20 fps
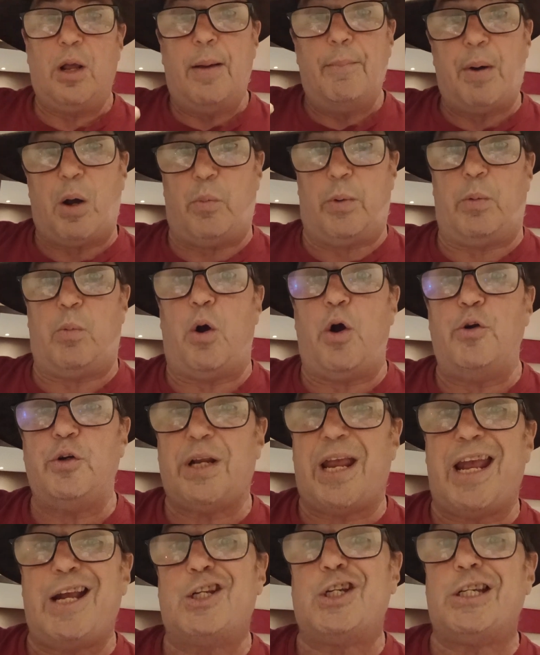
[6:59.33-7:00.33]
but we won't
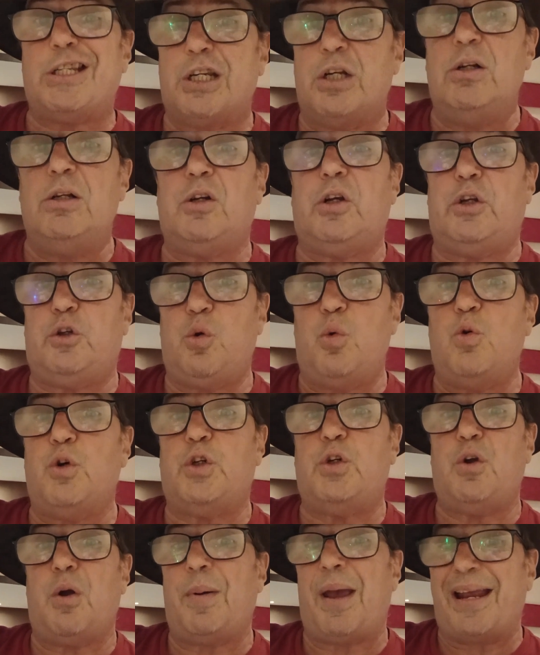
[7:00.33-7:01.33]
actually talk
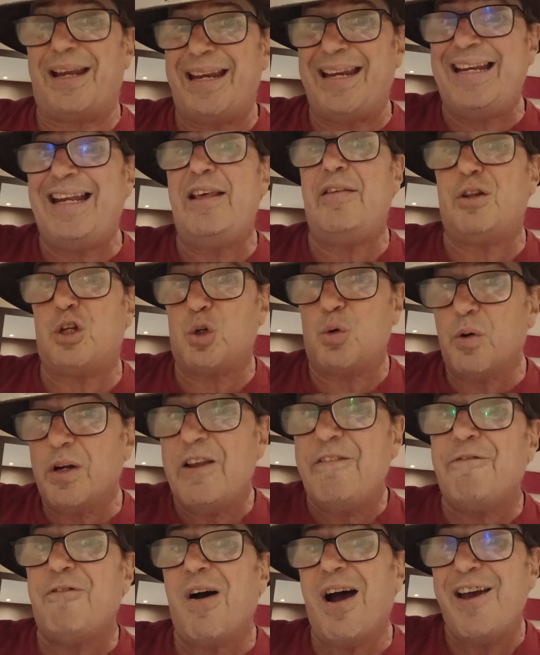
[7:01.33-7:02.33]
to you about any of the
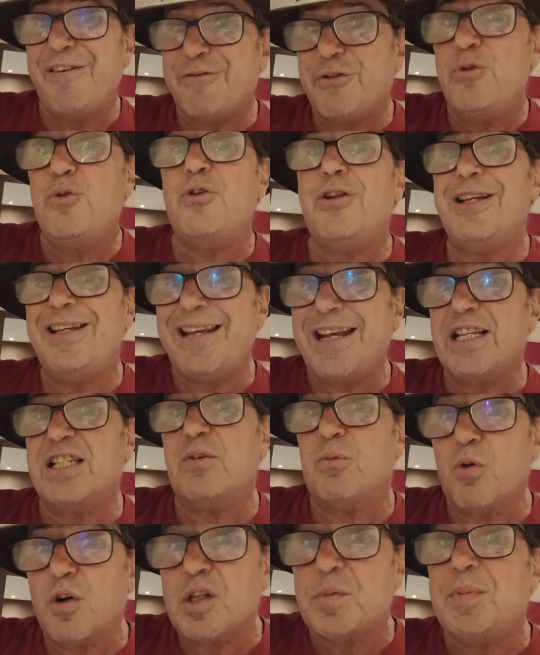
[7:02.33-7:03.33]
25, 30 years
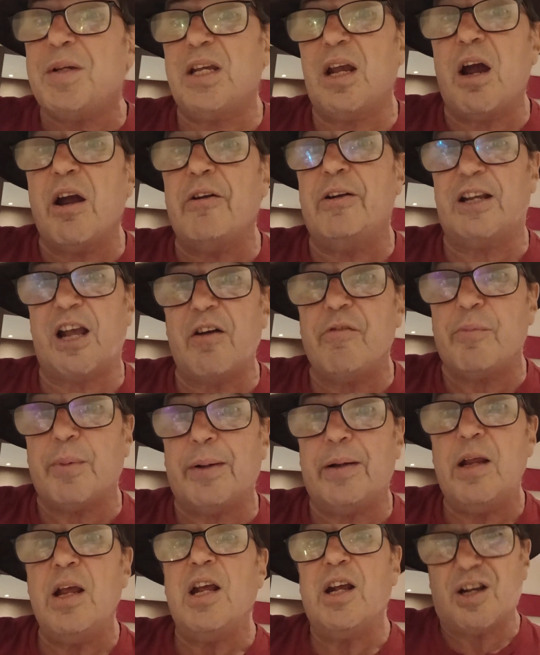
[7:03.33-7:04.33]
of what's been going on in
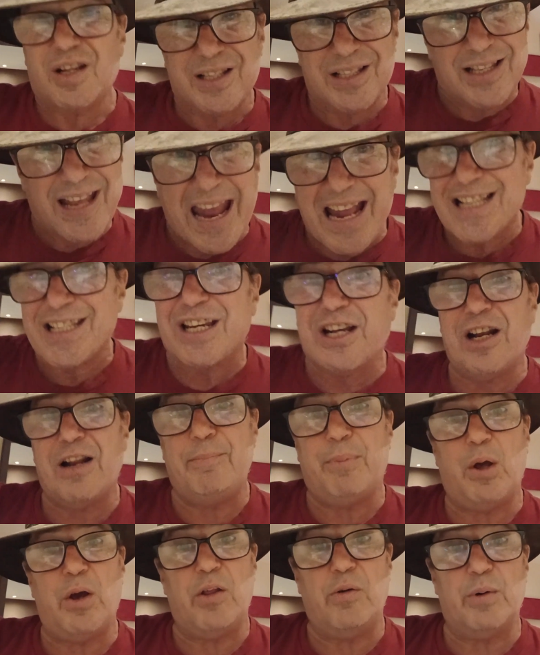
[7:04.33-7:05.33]
government, because that's going to
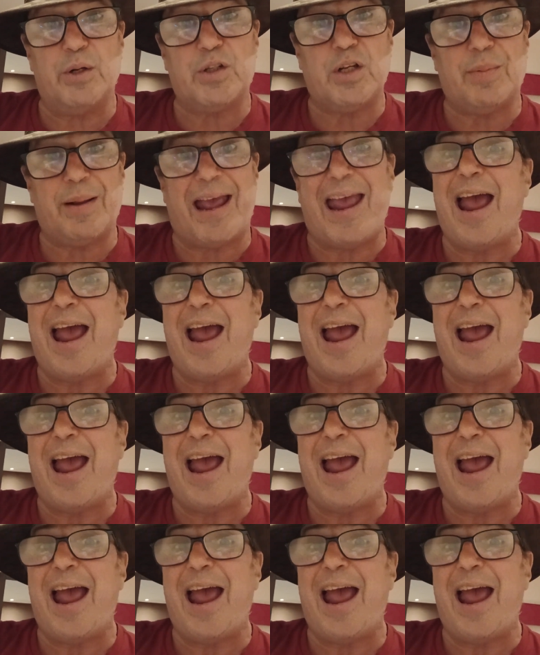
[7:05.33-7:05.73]
blow the whistle about